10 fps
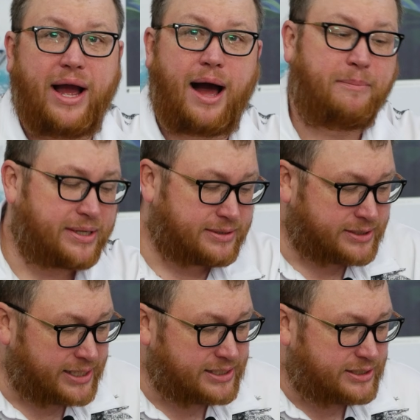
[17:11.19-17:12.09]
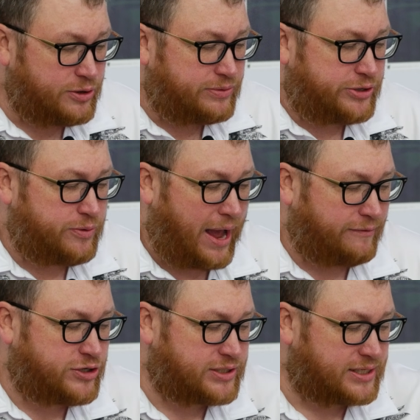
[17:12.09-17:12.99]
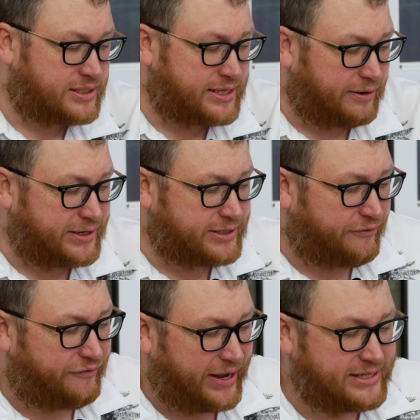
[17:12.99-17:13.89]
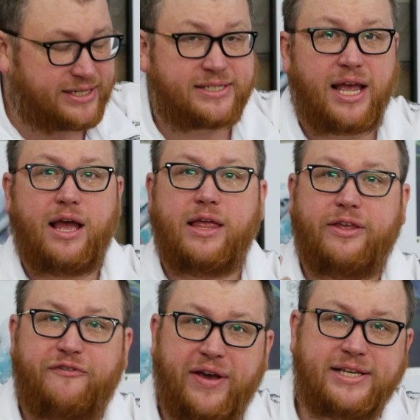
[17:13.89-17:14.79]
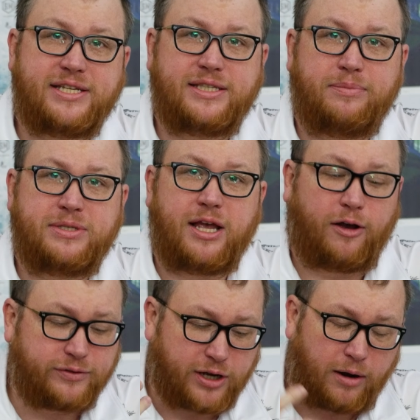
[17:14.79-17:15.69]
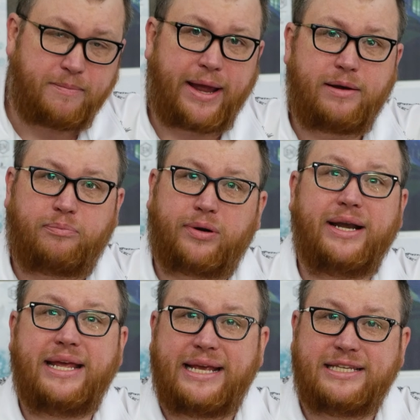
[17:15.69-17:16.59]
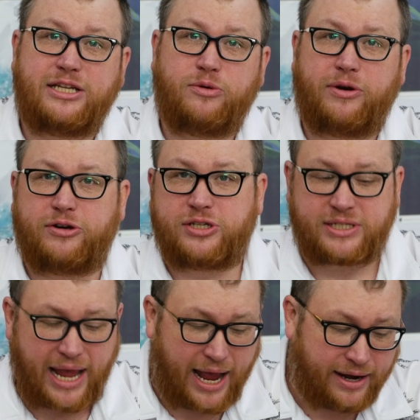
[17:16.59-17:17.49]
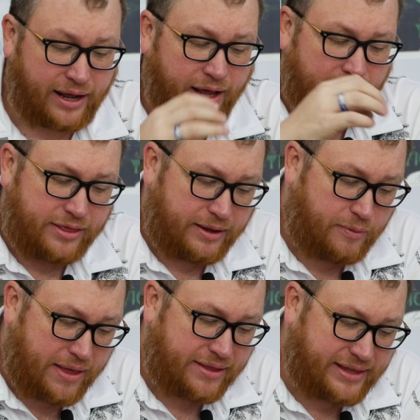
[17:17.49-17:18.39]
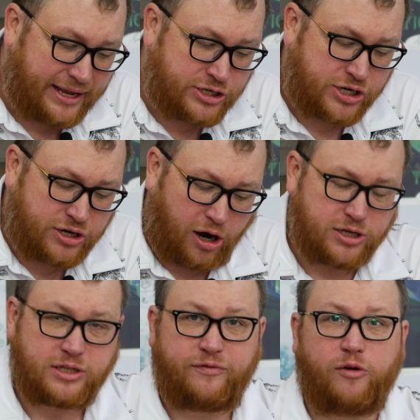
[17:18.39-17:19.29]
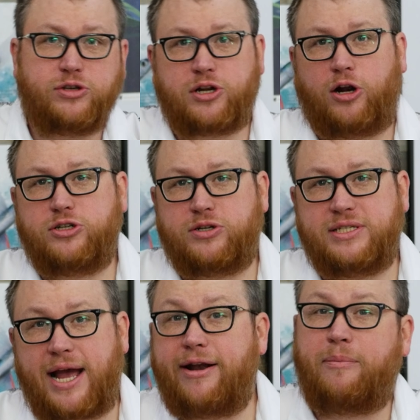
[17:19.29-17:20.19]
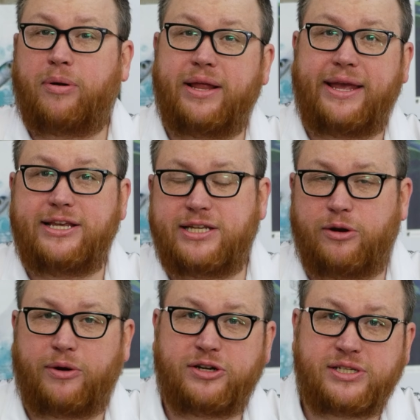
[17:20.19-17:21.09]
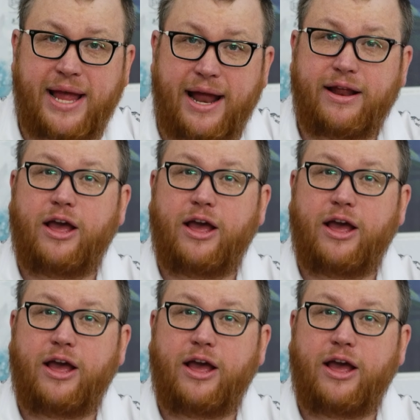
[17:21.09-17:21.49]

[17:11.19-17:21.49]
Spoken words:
But since you do have just a series of phases, the phases themselves are made pretty easy to understand. The way that the engine cards and the focus cards are designed are pretty easy to understand.